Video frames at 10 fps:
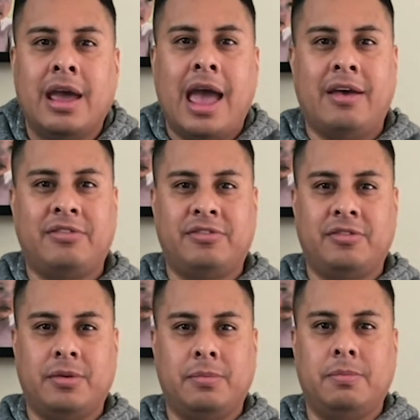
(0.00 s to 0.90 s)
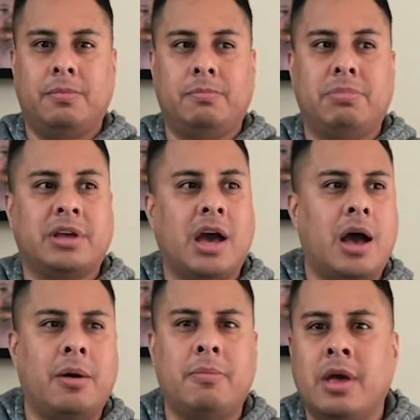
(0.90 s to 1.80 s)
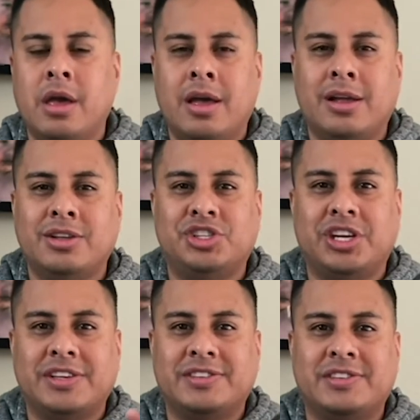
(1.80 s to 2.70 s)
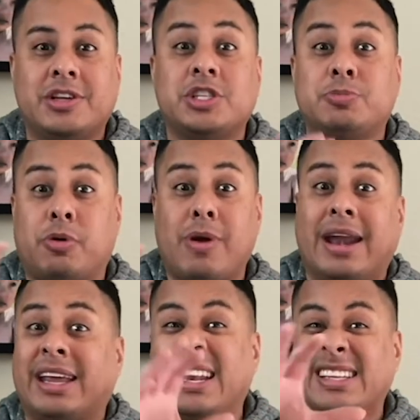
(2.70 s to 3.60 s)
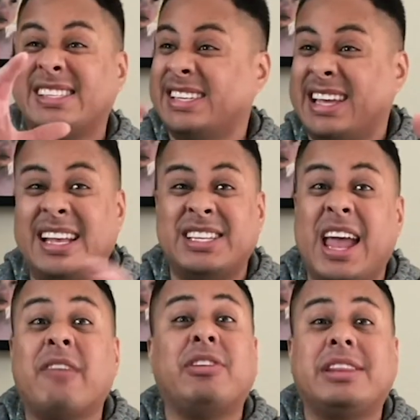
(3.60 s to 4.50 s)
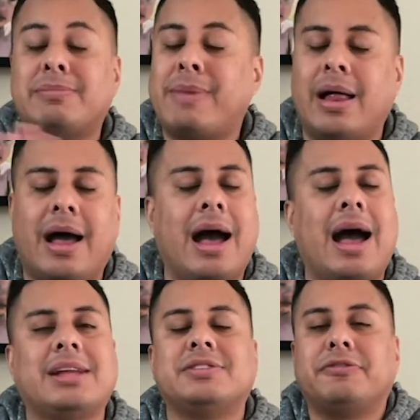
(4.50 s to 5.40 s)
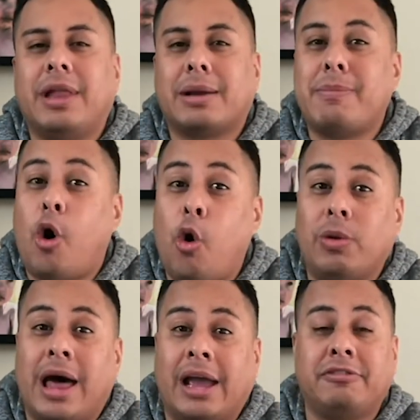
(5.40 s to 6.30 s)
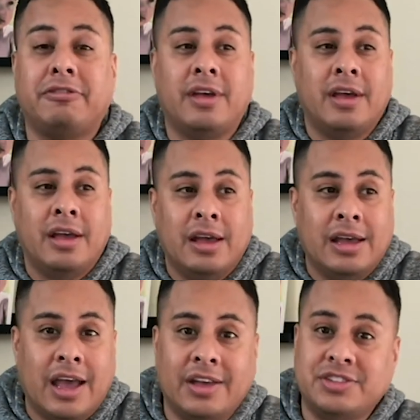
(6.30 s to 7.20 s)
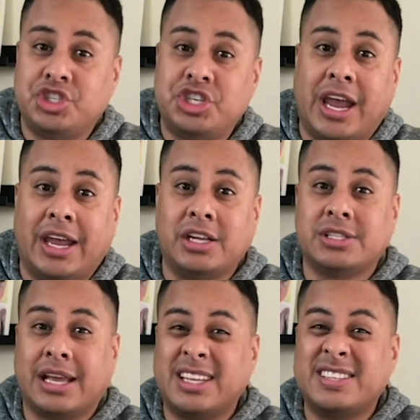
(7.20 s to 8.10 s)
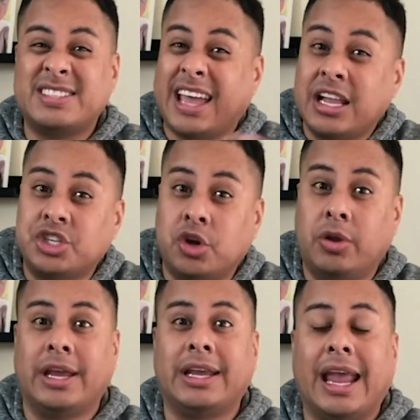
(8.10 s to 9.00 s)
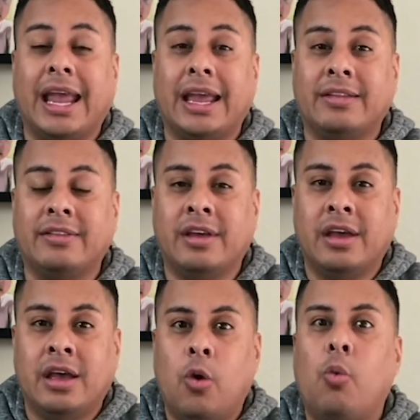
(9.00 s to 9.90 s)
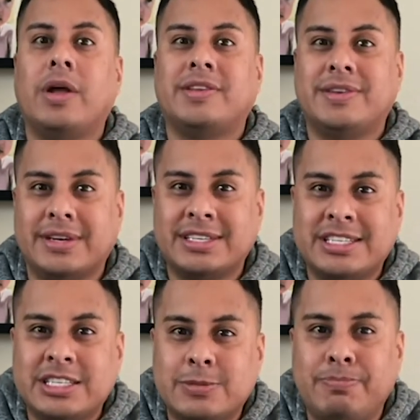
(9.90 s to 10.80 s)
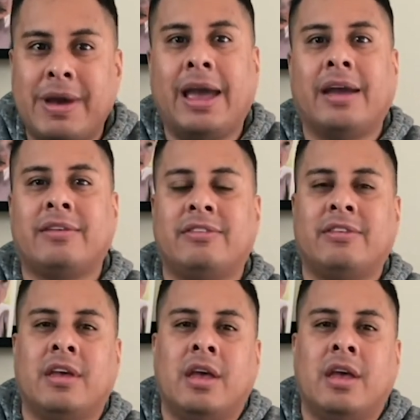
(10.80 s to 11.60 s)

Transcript: has become just sporadic. And I just feel like my whole life has changed. Like the scheduling and what to expect